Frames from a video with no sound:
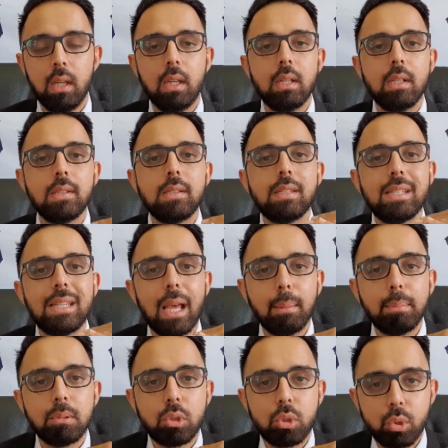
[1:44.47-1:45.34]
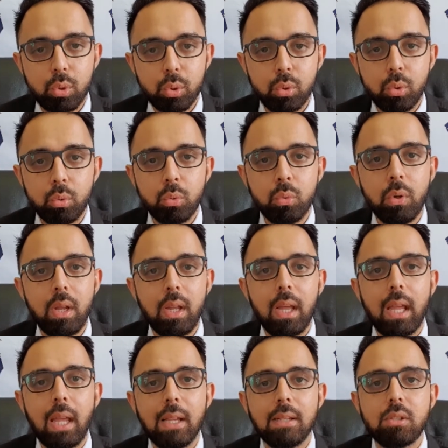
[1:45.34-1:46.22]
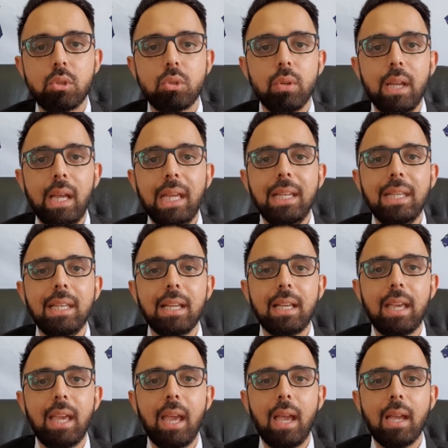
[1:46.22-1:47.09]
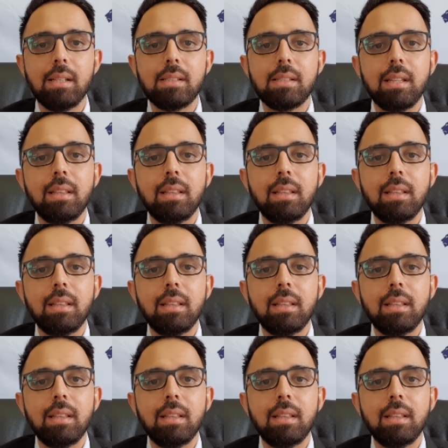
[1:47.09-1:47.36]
Step two is to indicate